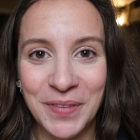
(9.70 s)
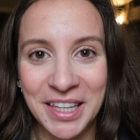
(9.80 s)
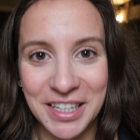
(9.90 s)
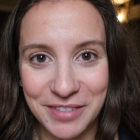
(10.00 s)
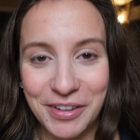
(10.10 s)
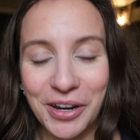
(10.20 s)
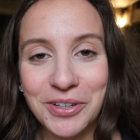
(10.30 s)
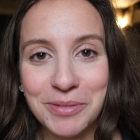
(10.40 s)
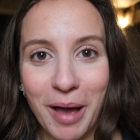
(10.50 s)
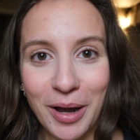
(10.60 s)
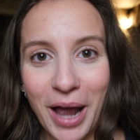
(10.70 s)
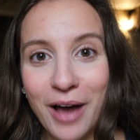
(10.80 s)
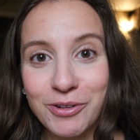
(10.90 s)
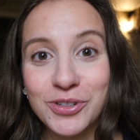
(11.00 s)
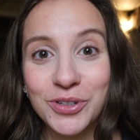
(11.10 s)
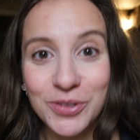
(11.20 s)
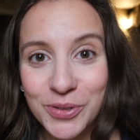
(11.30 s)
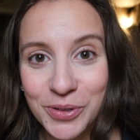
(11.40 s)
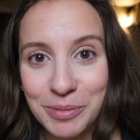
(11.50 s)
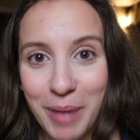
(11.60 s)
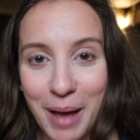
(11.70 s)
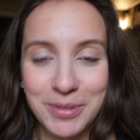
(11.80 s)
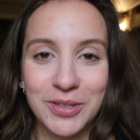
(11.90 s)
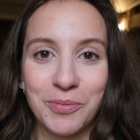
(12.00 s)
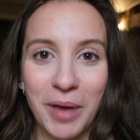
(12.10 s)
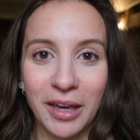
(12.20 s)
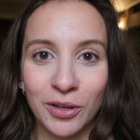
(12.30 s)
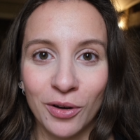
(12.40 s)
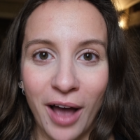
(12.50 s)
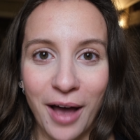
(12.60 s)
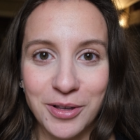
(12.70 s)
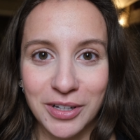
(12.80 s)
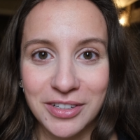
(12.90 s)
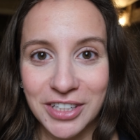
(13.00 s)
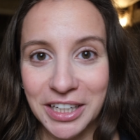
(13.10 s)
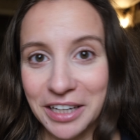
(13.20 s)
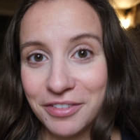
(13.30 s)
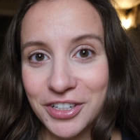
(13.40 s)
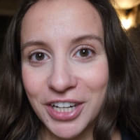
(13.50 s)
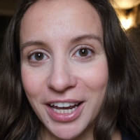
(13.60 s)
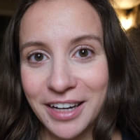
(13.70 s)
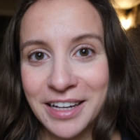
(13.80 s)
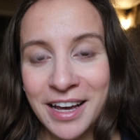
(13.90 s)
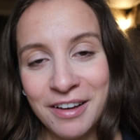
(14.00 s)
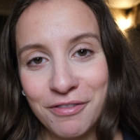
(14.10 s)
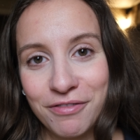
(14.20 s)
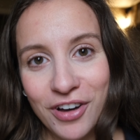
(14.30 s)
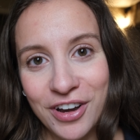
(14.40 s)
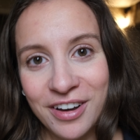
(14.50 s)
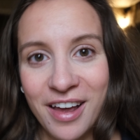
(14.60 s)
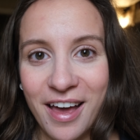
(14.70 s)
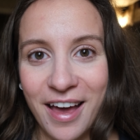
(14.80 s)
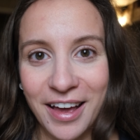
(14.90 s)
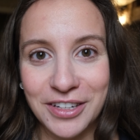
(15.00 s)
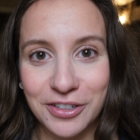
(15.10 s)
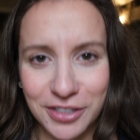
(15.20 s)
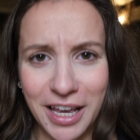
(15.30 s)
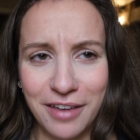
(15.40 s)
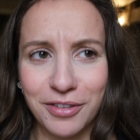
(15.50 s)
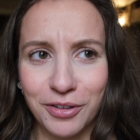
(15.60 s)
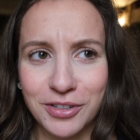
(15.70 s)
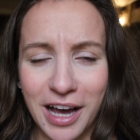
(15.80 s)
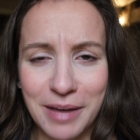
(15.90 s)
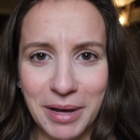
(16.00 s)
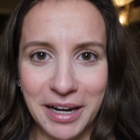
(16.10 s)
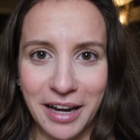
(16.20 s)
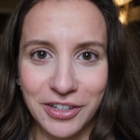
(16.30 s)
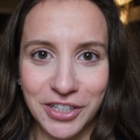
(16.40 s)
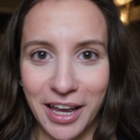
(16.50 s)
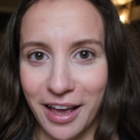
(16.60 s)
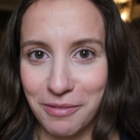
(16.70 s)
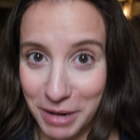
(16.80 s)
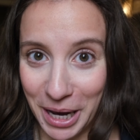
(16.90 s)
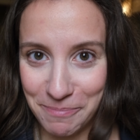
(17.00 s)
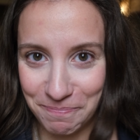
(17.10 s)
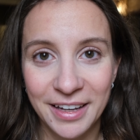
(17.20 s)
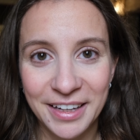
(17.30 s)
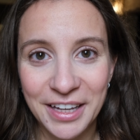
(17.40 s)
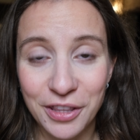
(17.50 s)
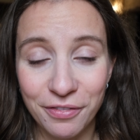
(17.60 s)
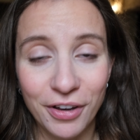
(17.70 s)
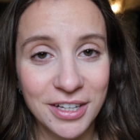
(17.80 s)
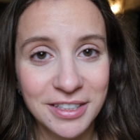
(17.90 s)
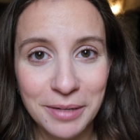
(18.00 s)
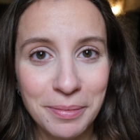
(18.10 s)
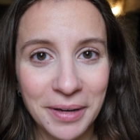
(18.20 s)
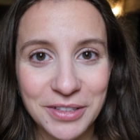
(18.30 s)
This video is about how to use Google Maps to make your house hunting efficient, fun, and to save you time and energy and money. The first tip is